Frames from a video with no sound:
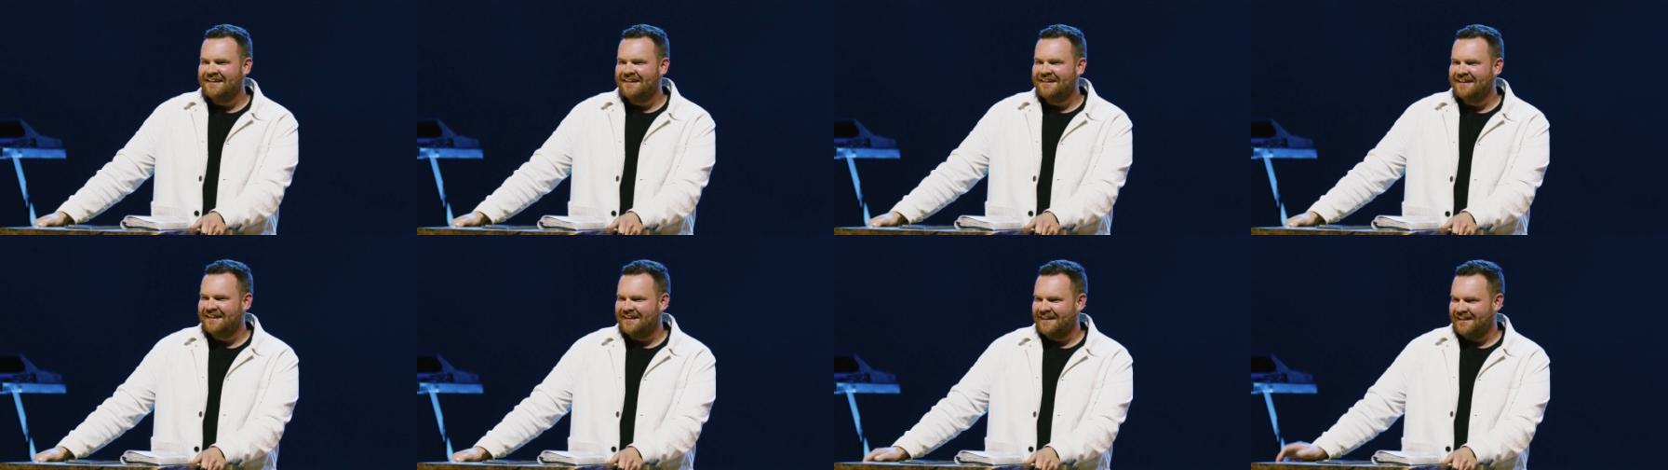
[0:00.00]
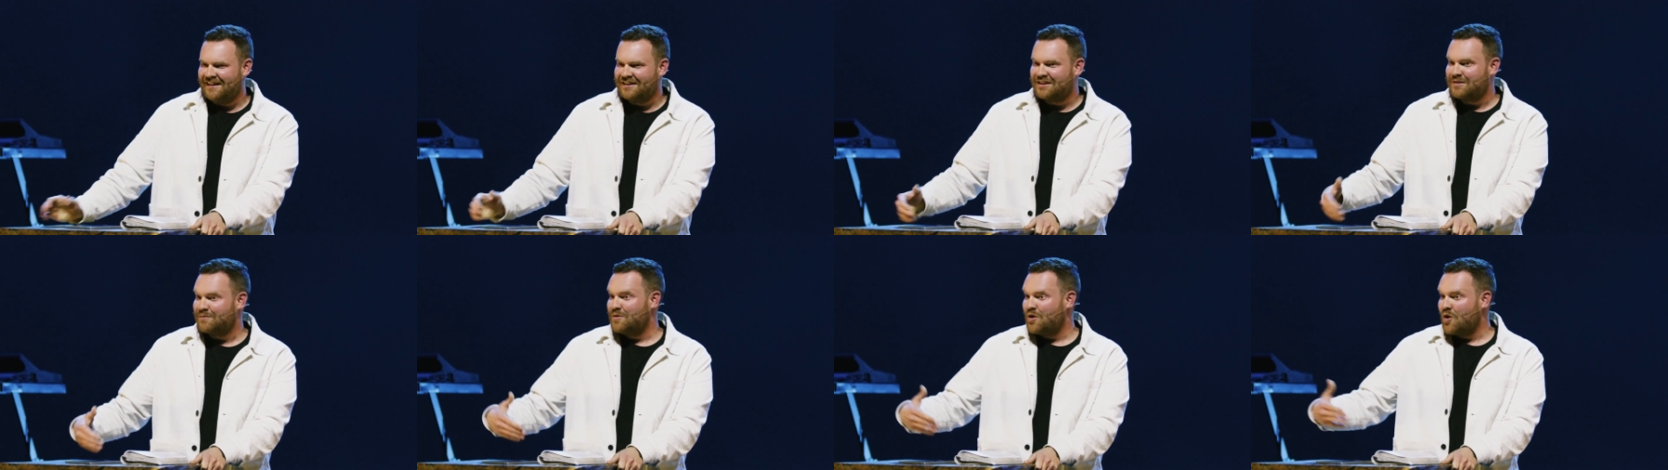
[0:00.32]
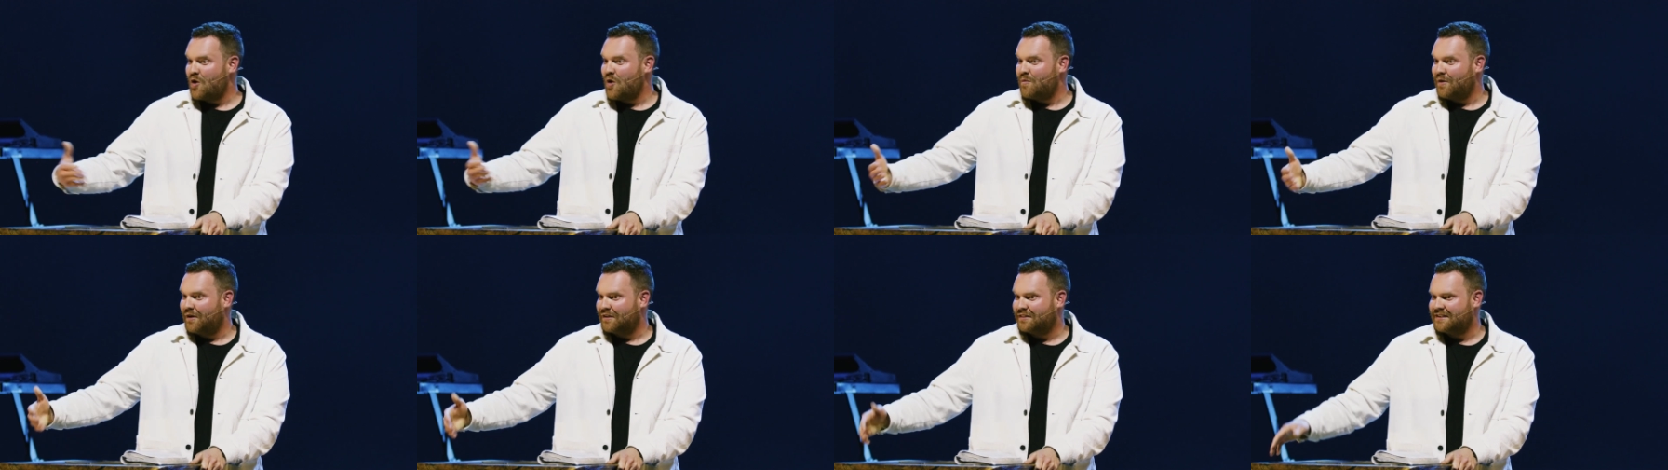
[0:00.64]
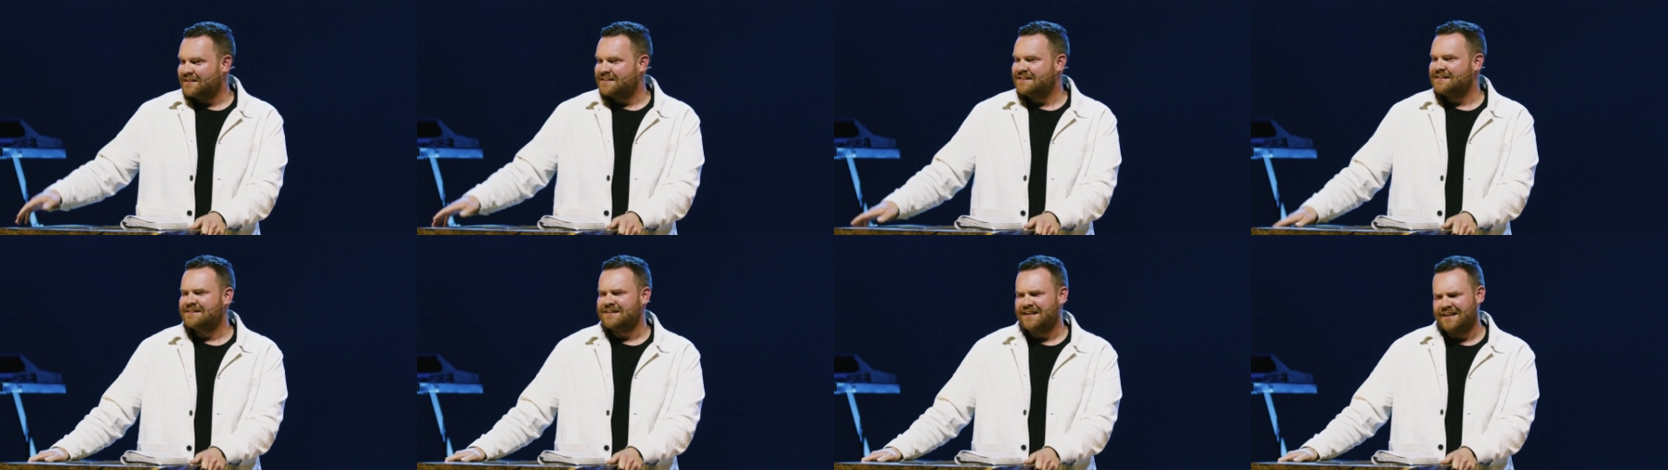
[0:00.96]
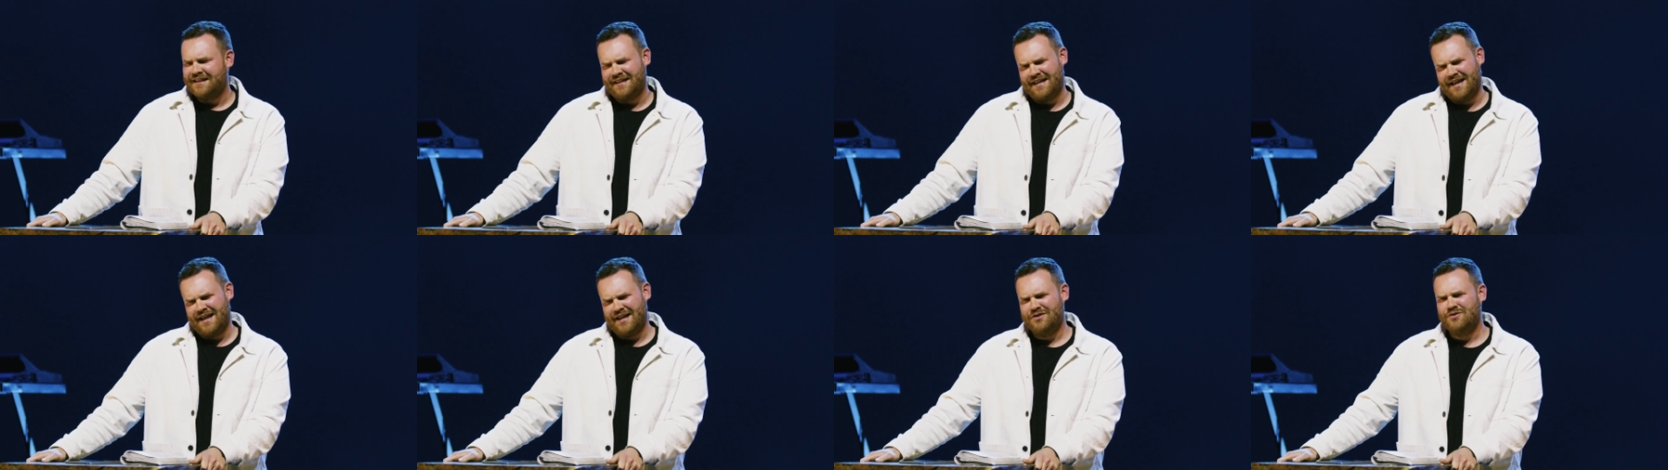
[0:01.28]
And I let them know about this. He's
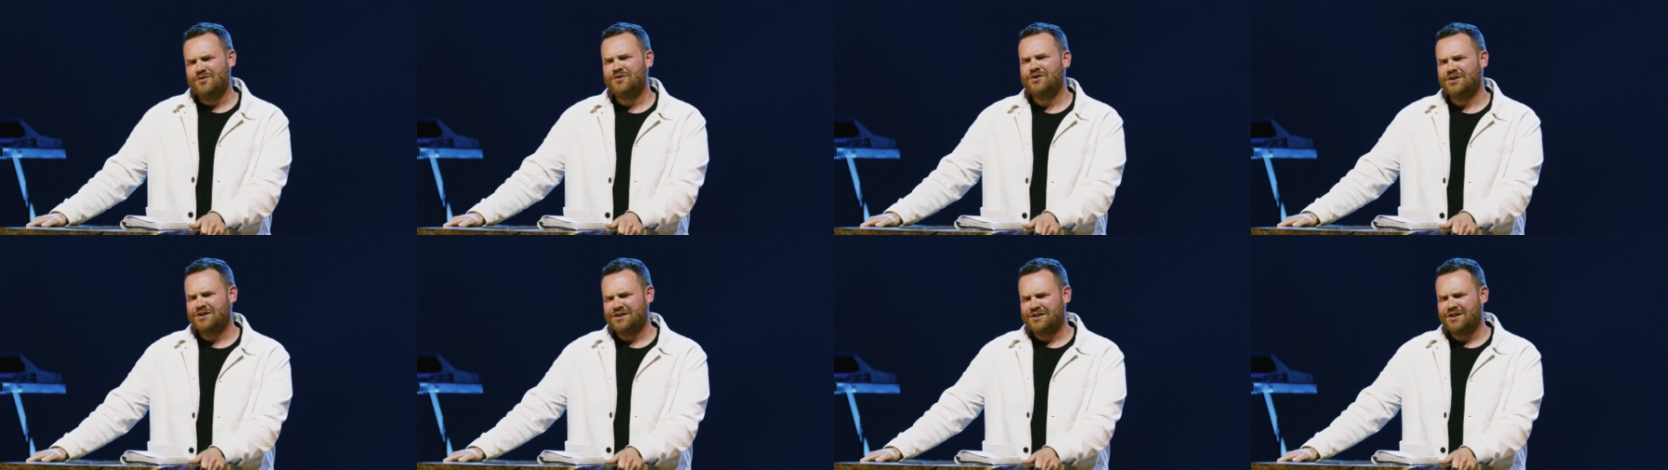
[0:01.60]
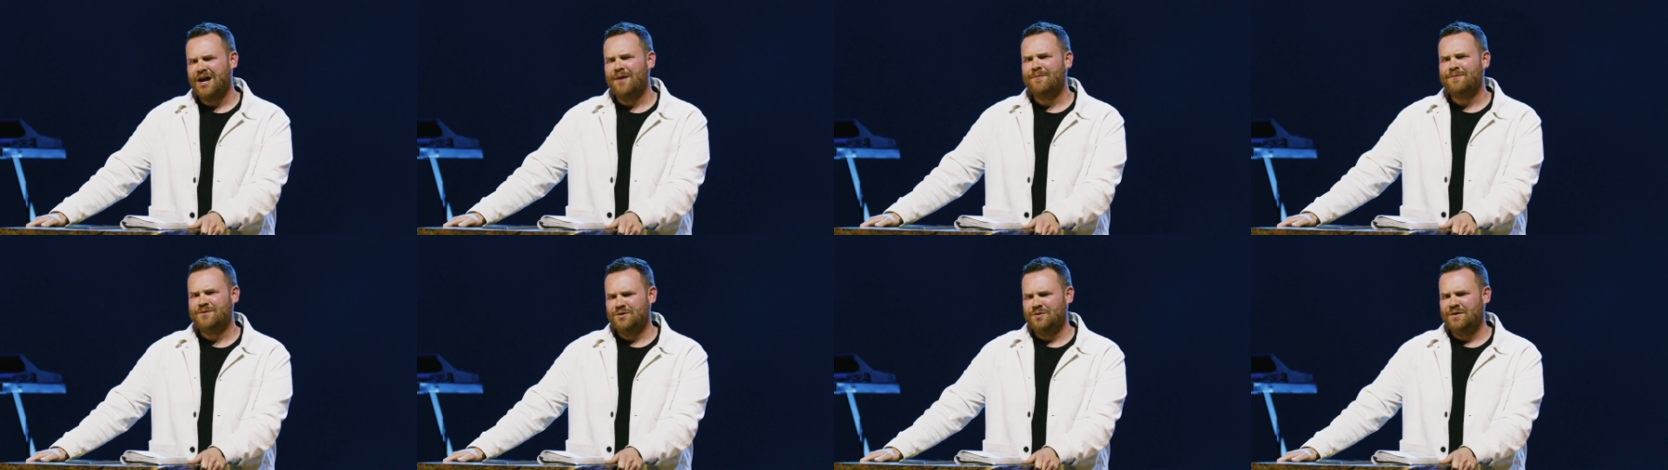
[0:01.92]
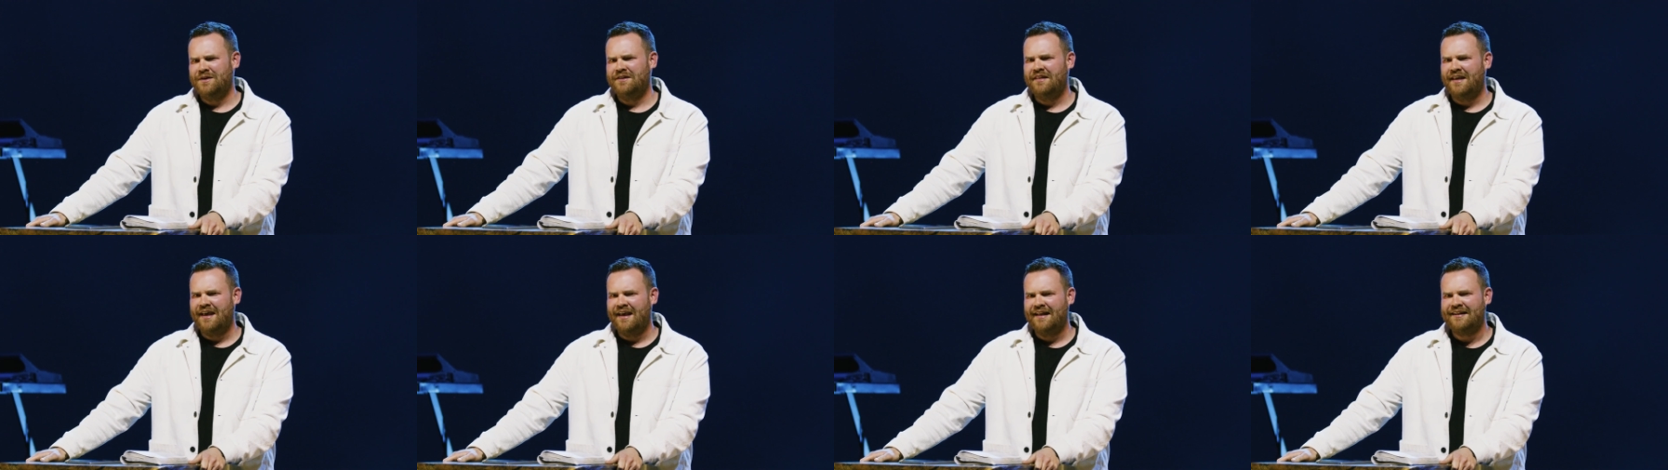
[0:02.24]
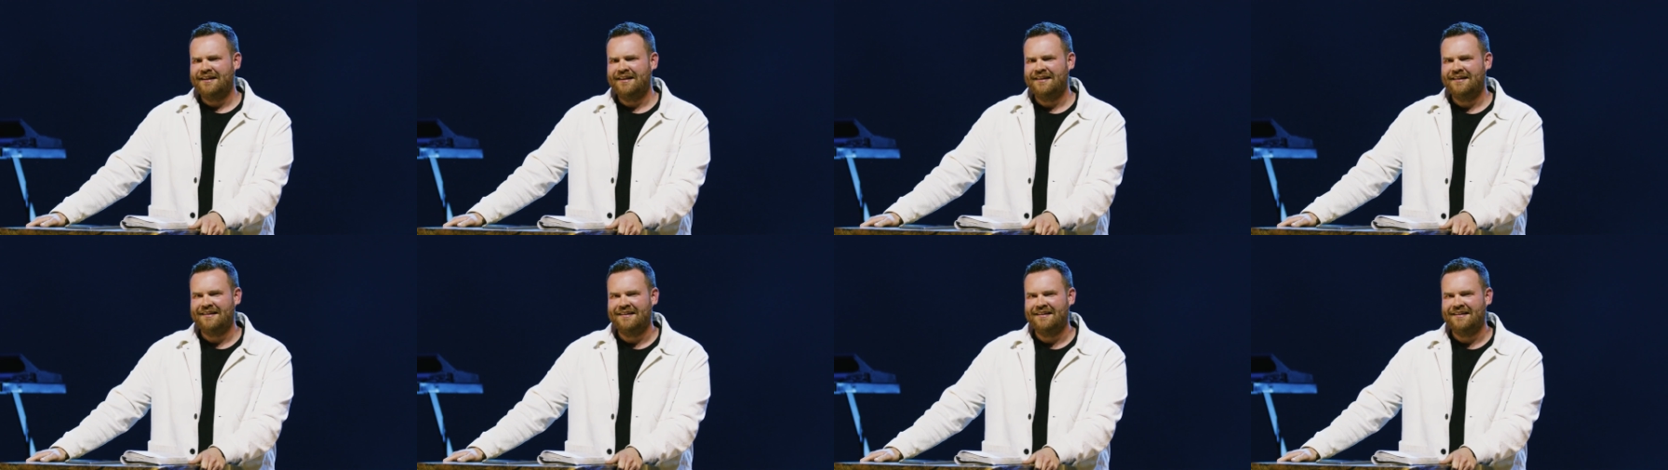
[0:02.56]
like, yeah, you should stop doing that.